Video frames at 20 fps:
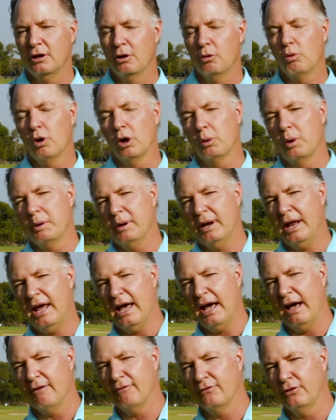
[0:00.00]
where we would
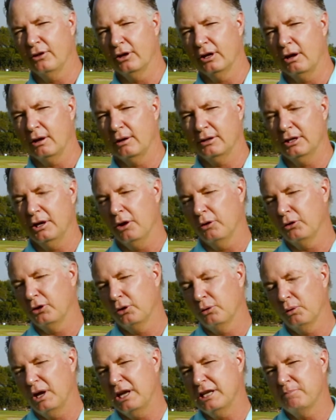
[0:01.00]
have the
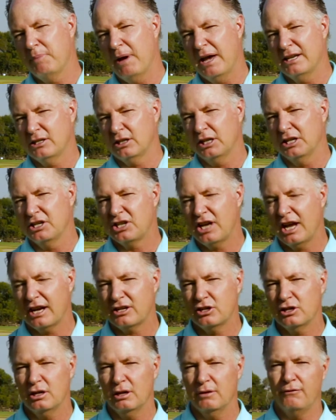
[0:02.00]
greens basically
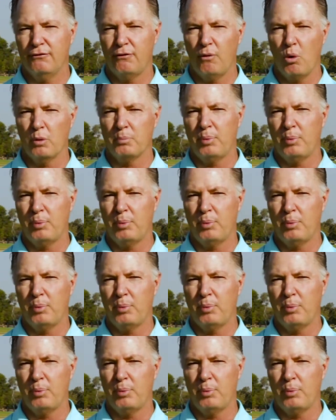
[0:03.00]
sectioned in 4